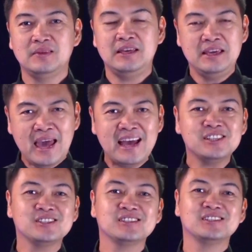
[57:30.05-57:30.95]

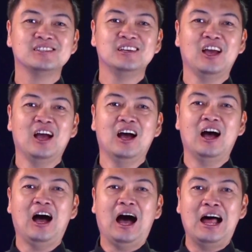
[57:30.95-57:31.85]
Yes,
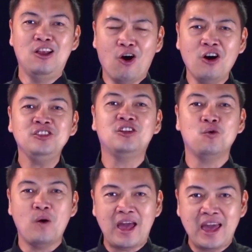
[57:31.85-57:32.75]
along the
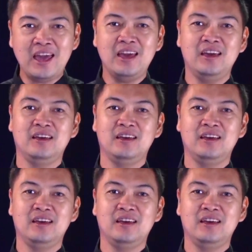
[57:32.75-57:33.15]
way,